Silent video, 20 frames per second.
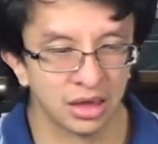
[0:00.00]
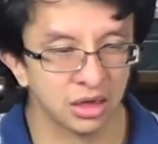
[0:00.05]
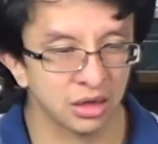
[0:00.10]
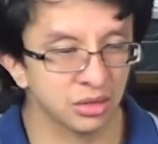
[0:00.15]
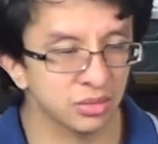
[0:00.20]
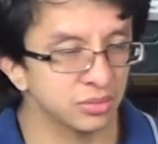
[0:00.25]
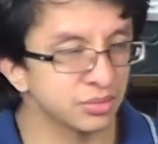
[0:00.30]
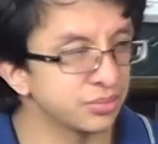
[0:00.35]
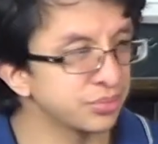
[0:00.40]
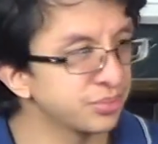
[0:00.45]

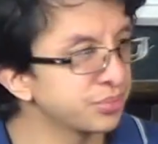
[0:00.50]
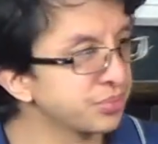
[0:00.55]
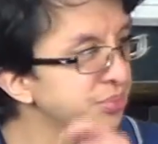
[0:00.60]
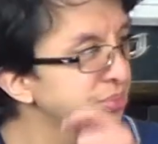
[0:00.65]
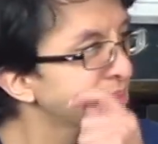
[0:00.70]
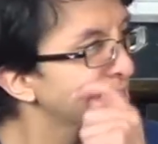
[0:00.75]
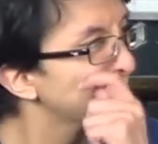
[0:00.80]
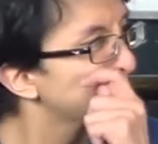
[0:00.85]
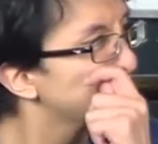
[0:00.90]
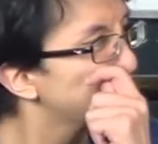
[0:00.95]

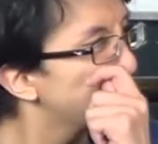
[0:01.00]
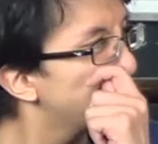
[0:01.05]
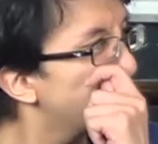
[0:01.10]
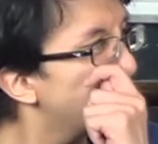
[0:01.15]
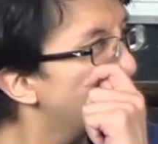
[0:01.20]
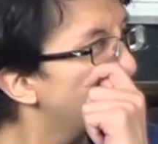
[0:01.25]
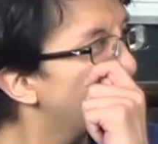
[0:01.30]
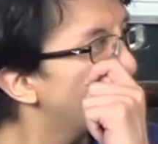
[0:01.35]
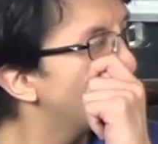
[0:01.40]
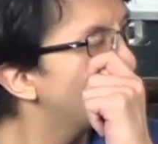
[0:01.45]

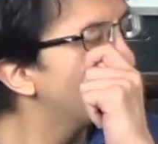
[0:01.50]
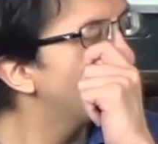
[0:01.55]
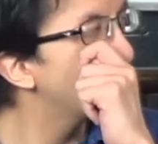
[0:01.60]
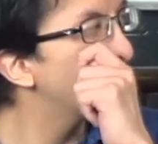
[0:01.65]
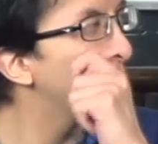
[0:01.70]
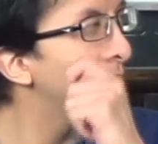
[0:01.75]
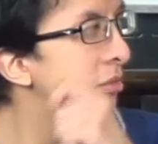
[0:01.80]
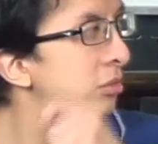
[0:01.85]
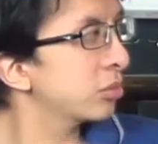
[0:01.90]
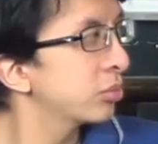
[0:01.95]

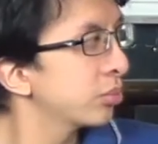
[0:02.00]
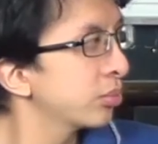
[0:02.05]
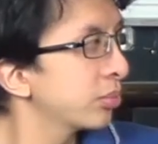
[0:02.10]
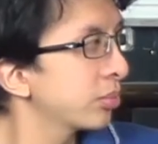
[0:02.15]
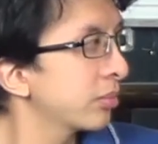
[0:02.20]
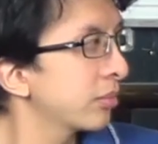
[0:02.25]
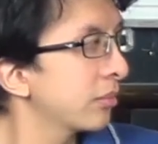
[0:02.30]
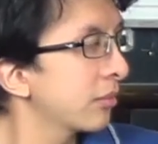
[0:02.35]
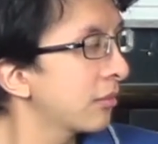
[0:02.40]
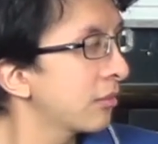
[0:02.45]

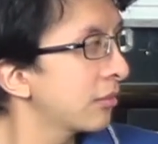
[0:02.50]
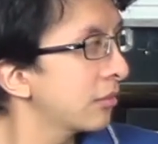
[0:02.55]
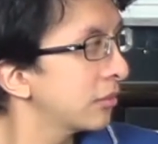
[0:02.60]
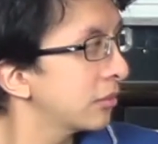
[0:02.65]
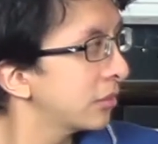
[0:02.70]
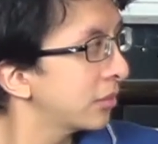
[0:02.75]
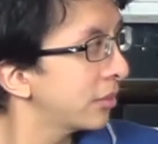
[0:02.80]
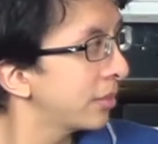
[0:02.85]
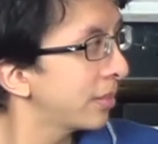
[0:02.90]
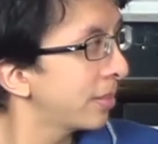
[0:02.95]

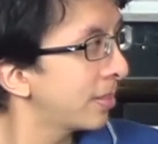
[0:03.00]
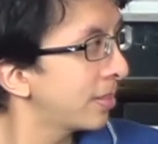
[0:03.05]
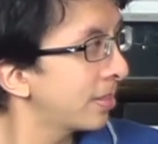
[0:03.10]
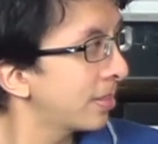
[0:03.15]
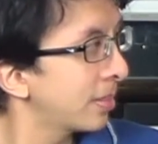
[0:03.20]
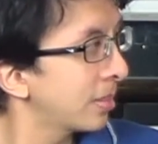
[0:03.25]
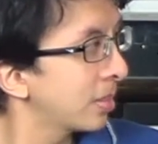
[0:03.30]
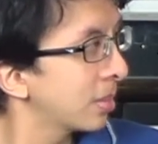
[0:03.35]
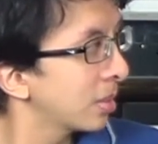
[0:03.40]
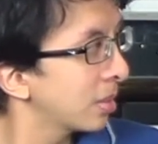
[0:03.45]

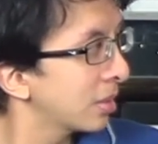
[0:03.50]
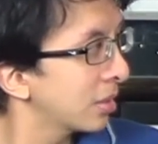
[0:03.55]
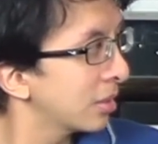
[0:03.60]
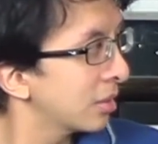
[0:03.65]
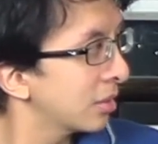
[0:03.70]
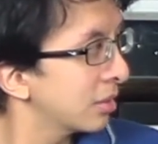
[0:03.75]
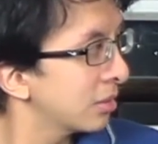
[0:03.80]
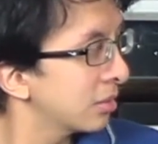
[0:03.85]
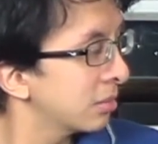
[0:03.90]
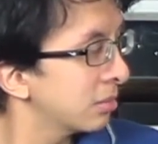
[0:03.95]

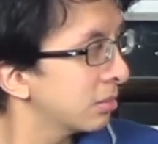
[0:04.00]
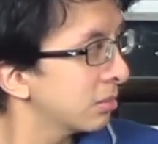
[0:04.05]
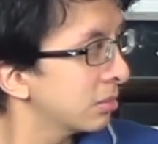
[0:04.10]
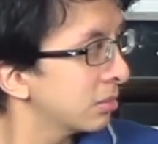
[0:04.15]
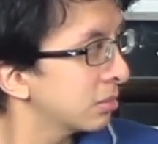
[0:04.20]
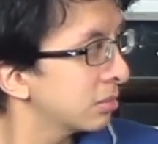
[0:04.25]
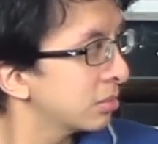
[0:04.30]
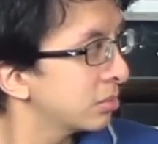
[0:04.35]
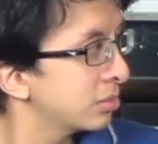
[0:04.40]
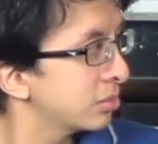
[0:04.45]

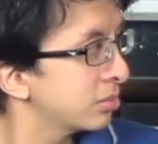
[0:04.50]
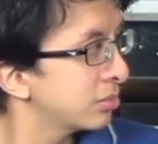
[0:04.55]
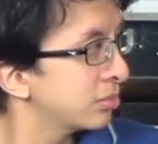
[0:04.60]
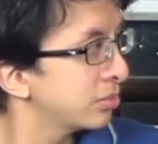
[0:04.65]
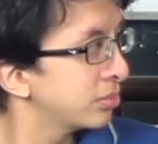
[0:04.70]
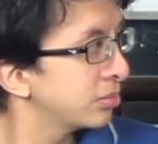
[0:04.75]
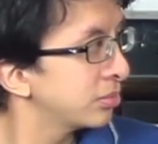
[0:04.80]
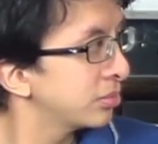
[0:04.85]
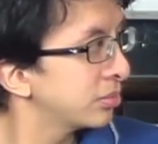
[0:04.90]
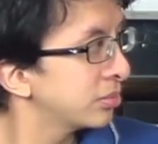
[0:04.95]

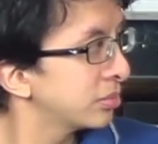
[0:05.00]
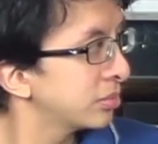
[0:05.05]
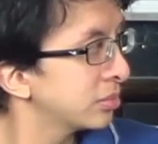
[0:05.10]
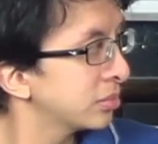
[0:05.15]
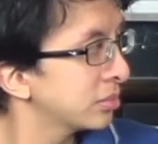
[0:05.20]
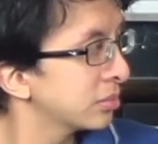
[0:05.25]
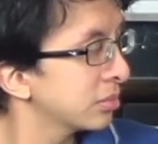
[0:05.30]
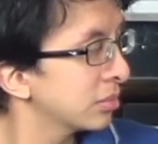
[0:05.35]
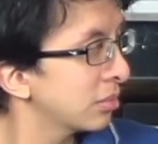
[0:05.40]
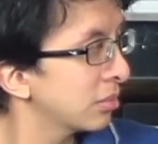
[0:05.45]

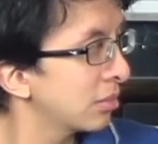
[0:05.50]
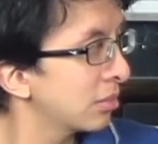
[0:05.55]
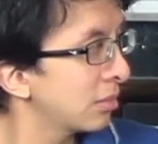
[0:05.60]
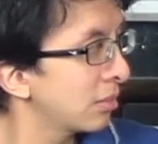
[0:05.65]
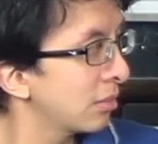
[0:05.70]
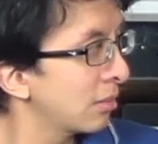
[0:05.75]
(silent)